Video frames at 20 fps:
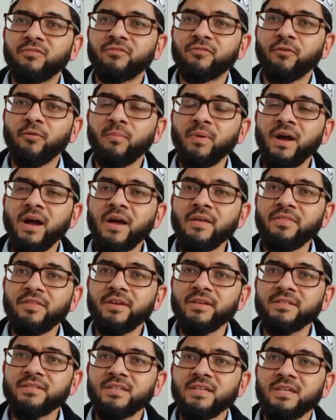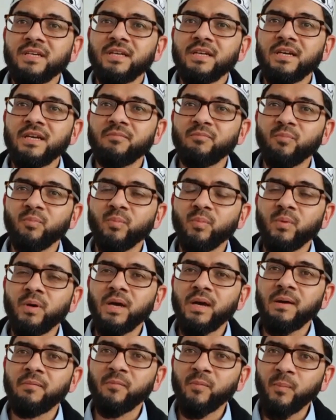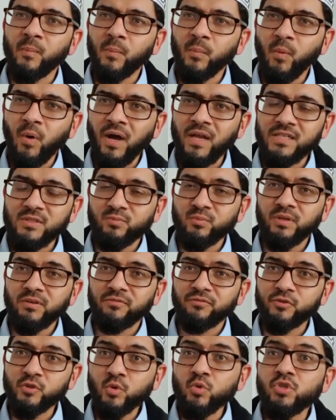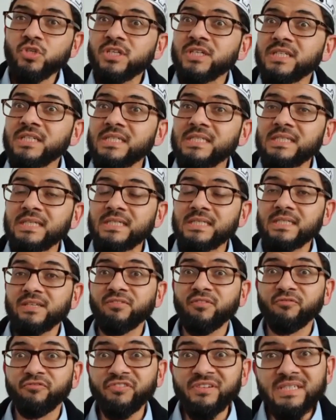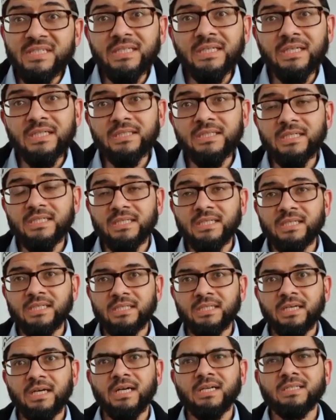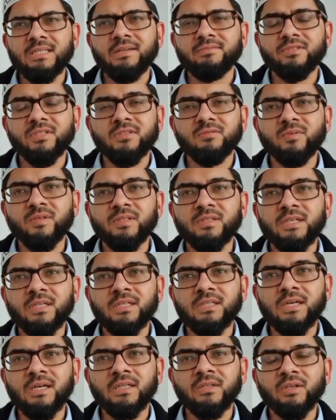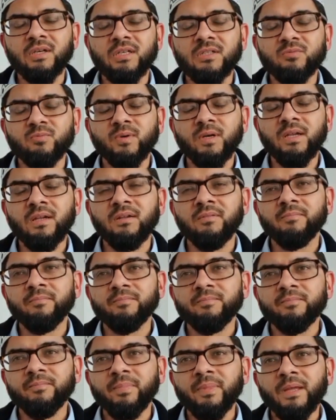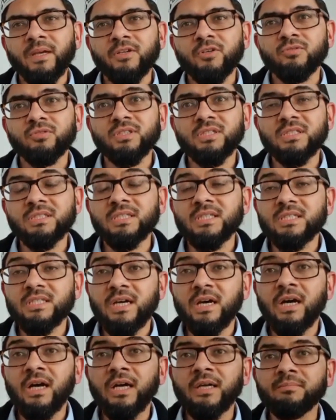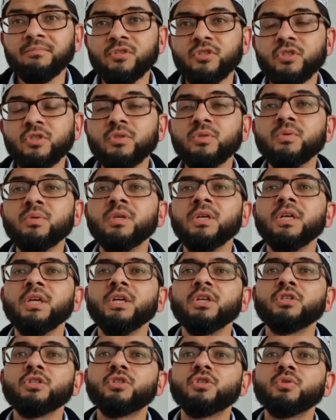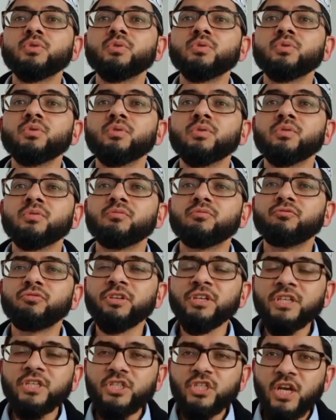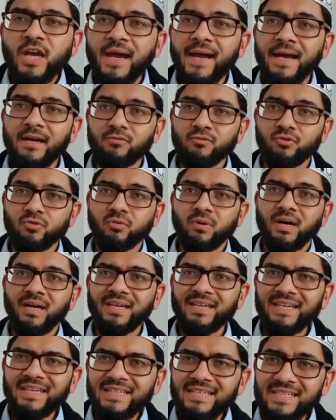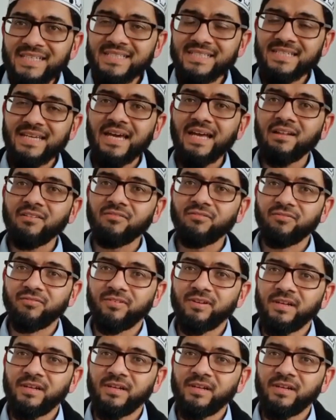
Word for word: from others uh, uh whilst we are social distancing physically distancing ourselves as well, as well you know this is a time to to reach out to our inner self